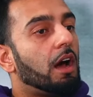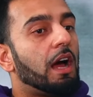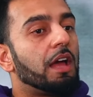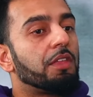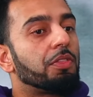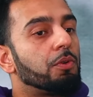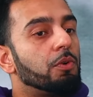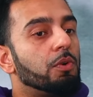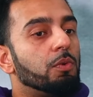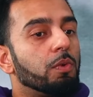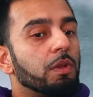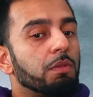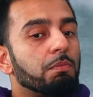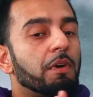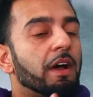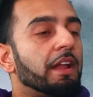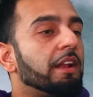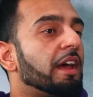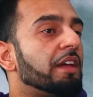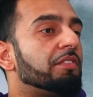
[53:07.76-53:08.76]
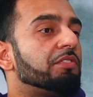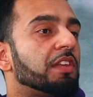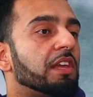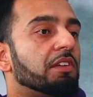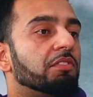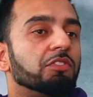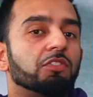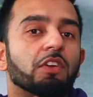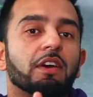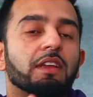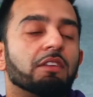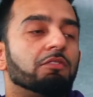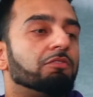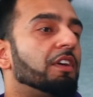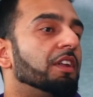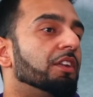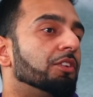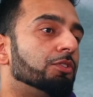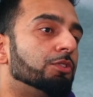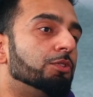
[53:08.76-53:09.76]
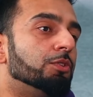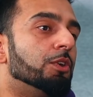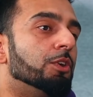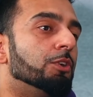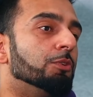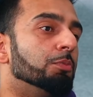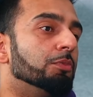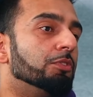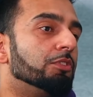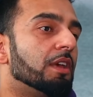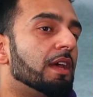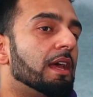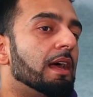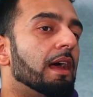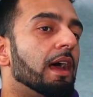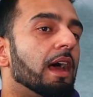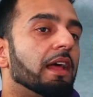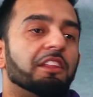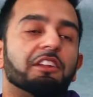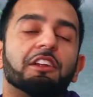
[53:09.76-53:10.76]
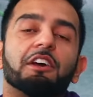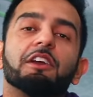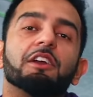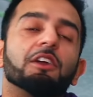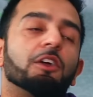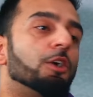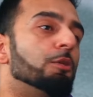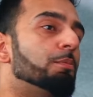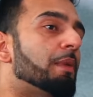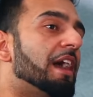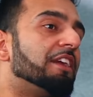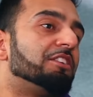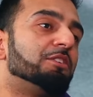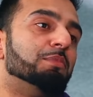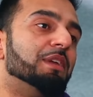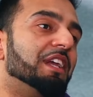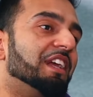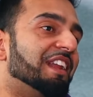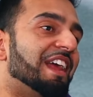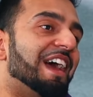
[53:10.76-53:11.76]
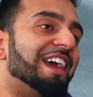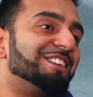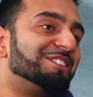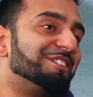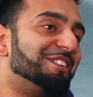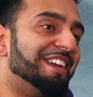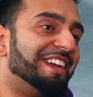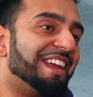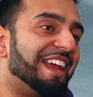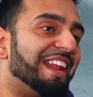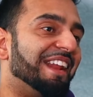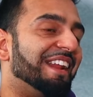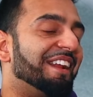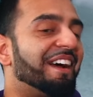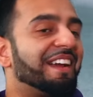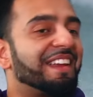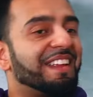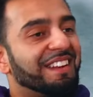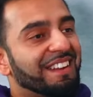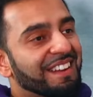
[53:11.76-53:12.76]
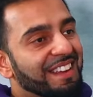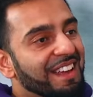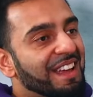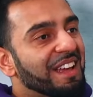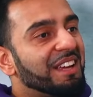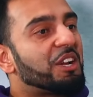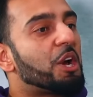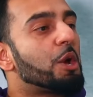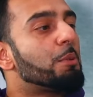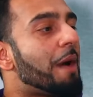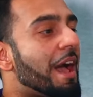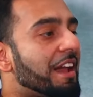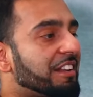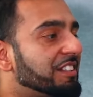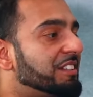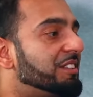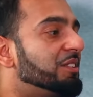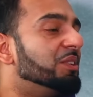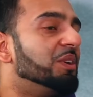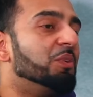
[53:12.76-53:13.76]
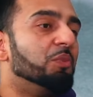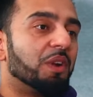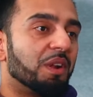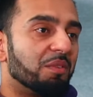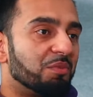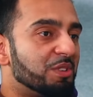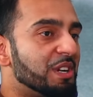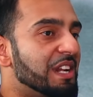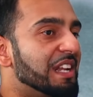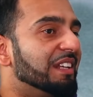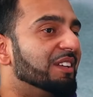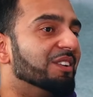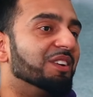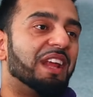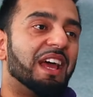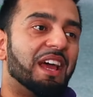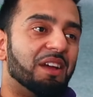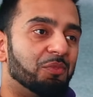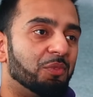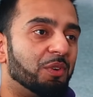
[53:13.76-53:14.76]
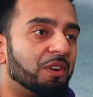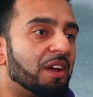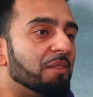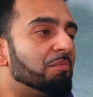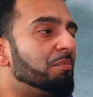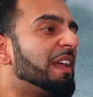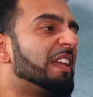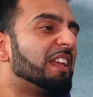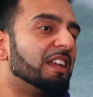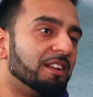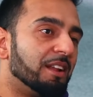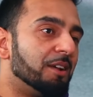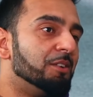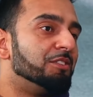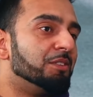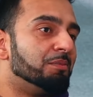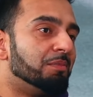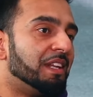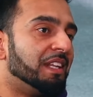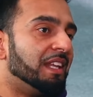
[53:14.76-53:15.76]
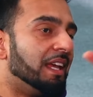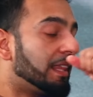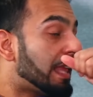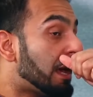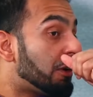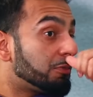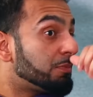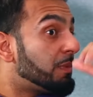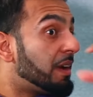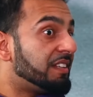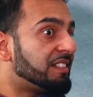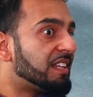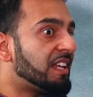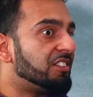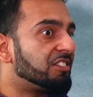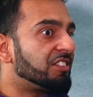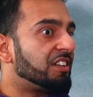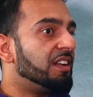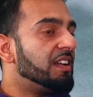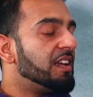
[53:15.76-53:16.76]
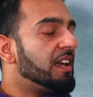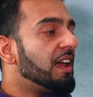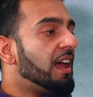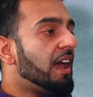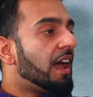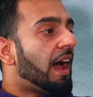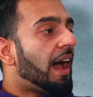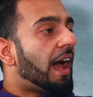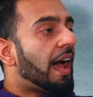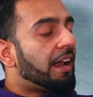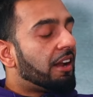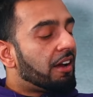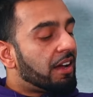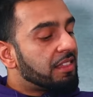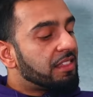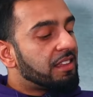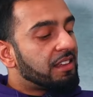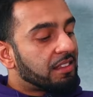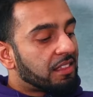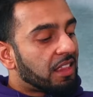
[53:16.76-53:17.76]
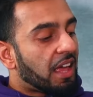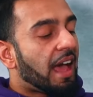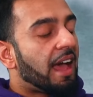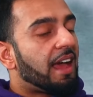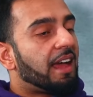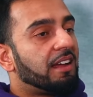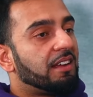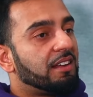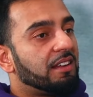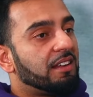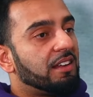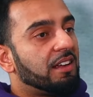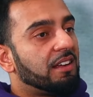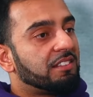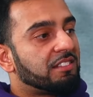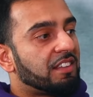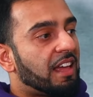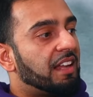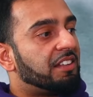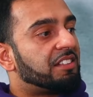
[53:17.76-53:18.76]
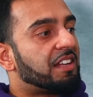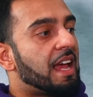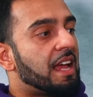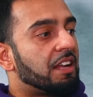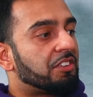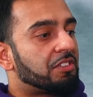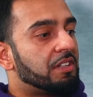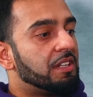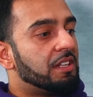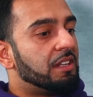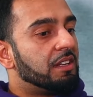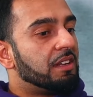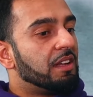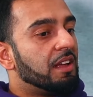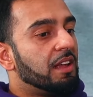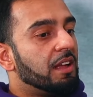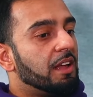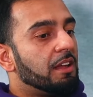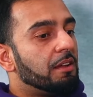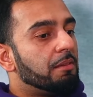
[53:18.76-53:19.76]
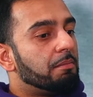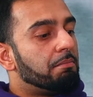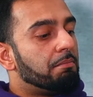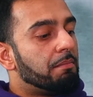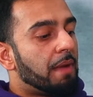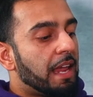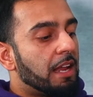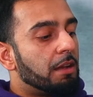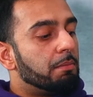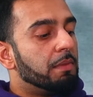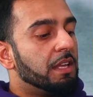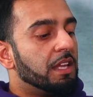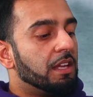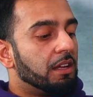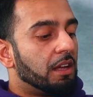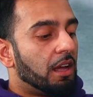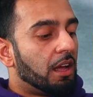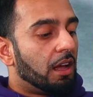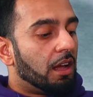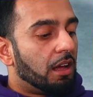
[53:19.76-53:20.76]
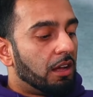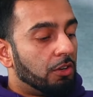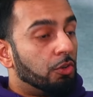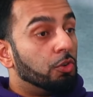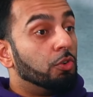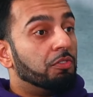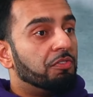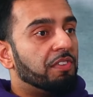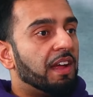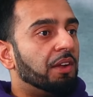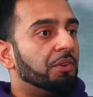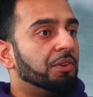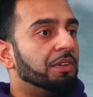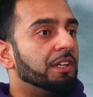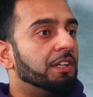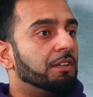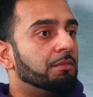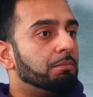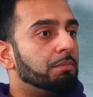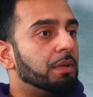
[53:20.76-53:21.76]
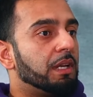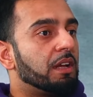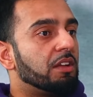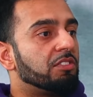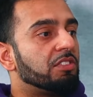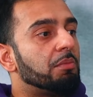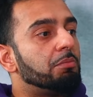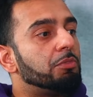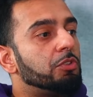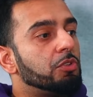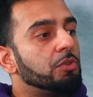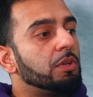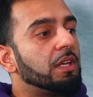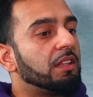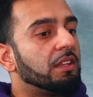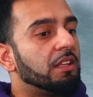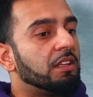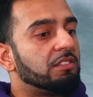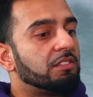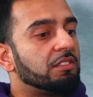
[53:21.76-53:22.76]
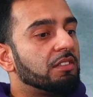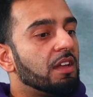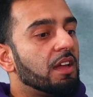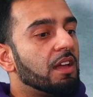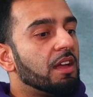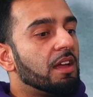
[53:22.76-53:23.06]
I thought with my life savings, I can fund two homes and then I can go back to being an actuary again and I can go back to doing what I'm really good at and what I'm making loads of money at. That was my intention. Okay. And I think that Saj actually made me a good founder because I'm doing this.